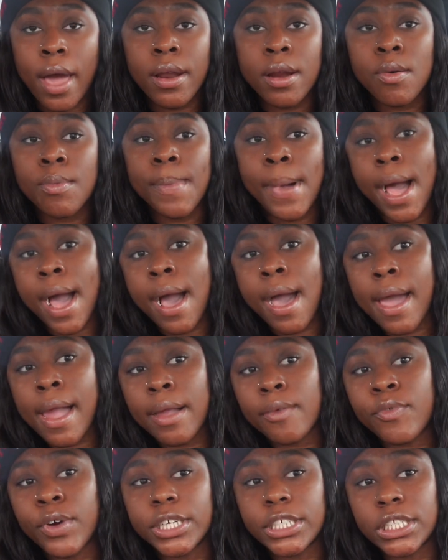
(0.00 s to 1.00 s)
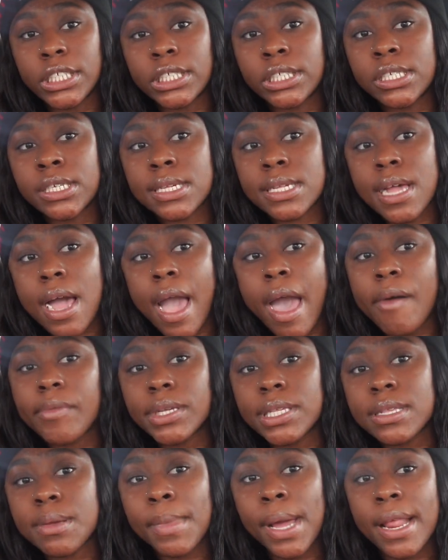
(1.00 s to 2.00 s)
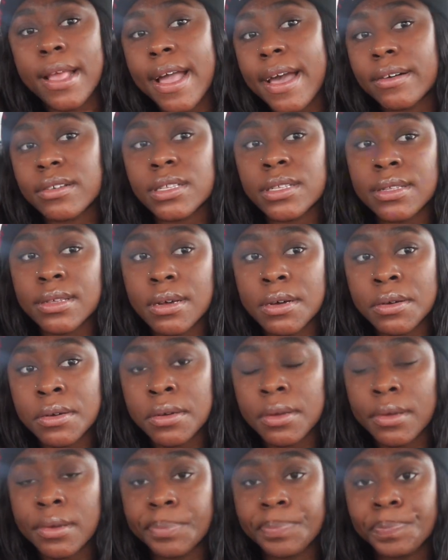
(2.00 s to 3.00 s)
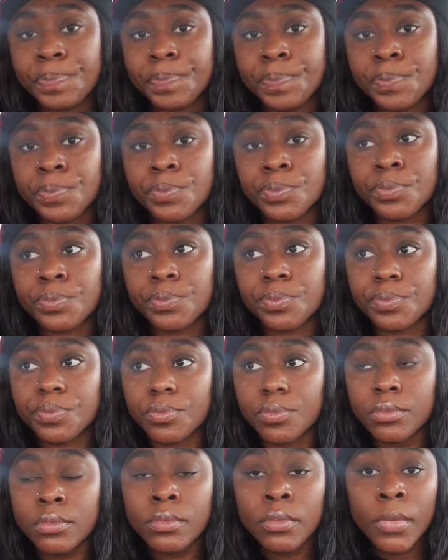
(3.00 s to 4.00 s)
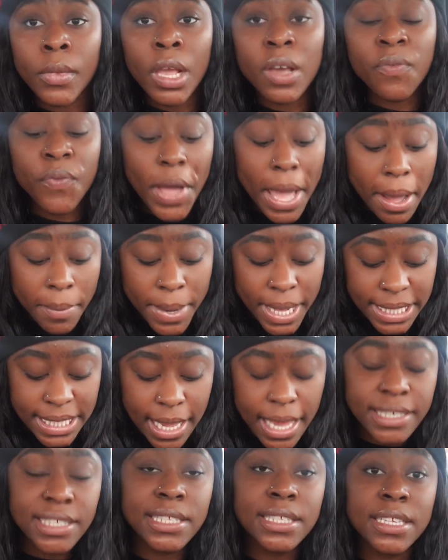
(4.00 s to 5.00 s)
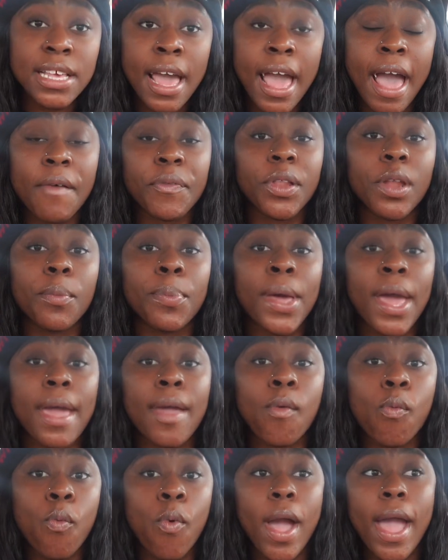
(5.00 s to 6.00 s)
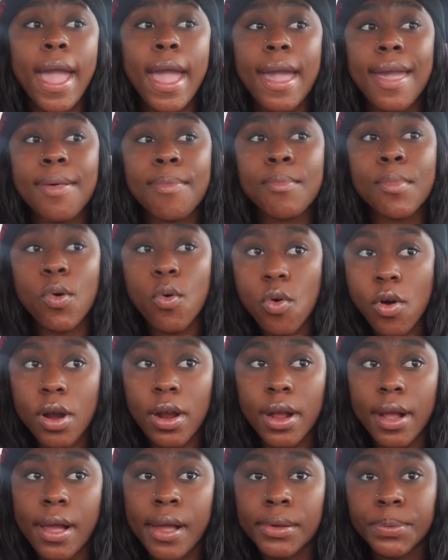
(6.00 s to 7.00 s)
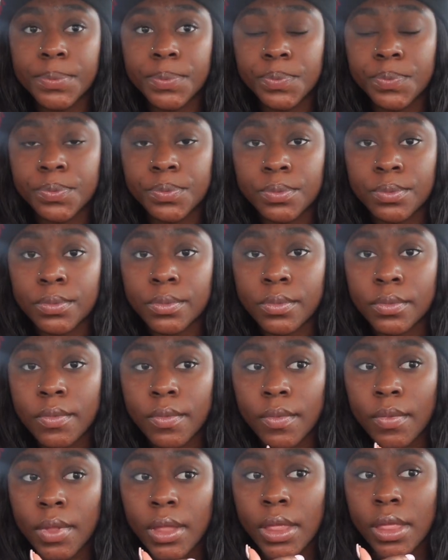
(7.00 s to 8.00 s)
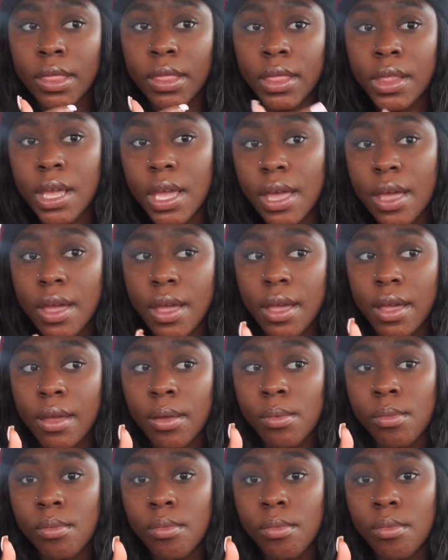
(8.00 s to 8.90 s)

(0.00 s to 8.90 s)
don't mind versus having somebody else file my taxes and having to pay way more than